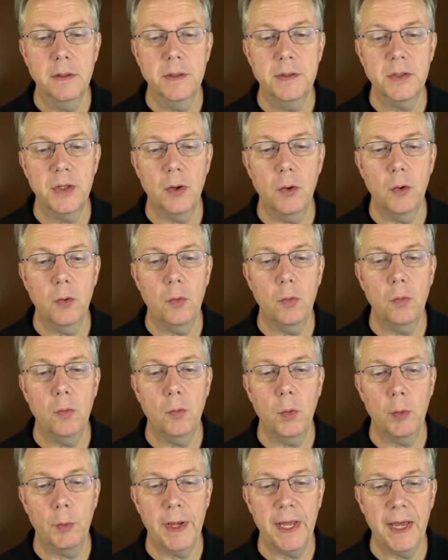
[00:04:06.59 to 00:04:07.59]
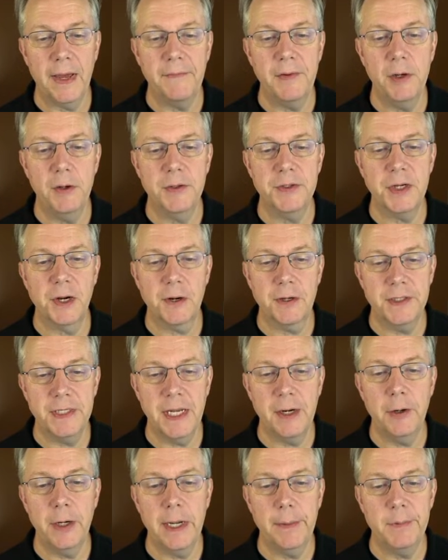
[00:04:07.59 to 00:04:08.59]
So what we have here is our
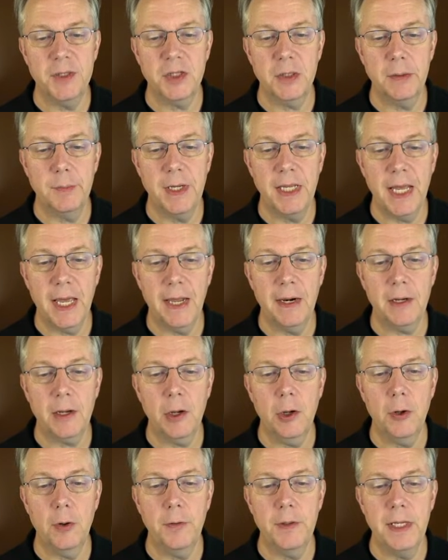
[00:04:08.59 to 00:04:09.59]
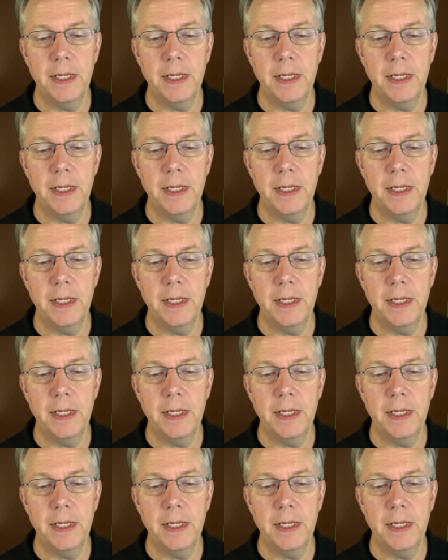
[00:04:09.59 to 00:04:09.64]
container name is going to be Kaniko,